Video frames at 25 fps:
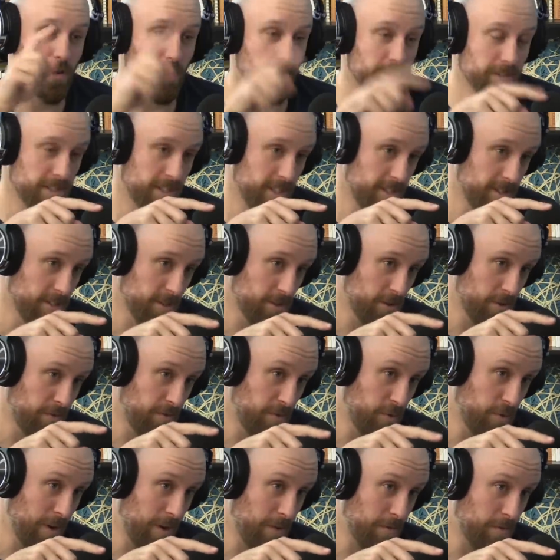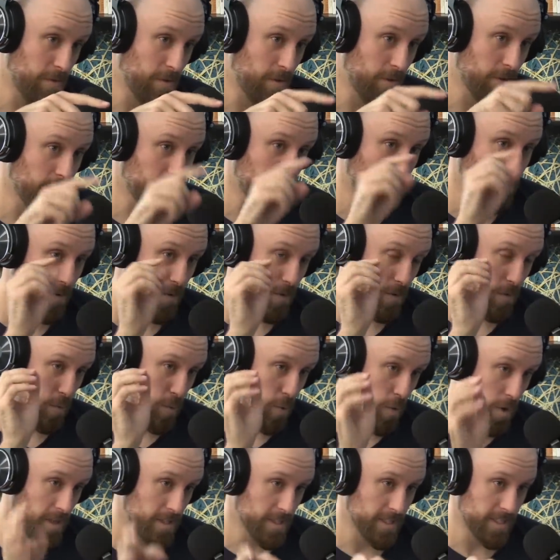different seasons you flew out for, or for
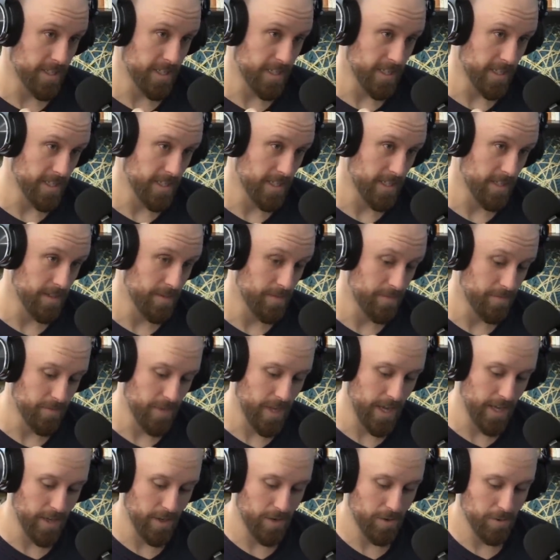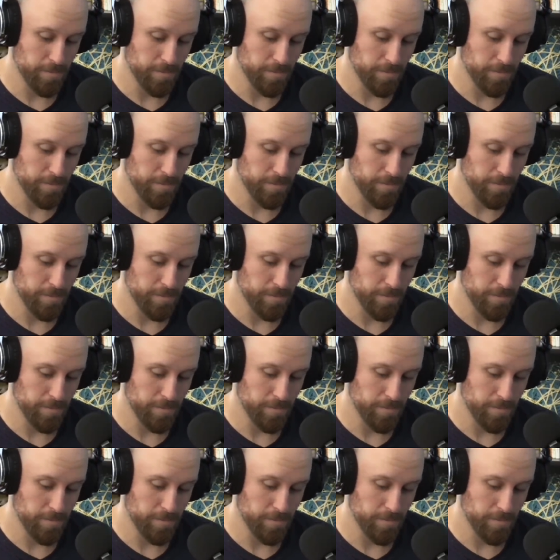one season that you?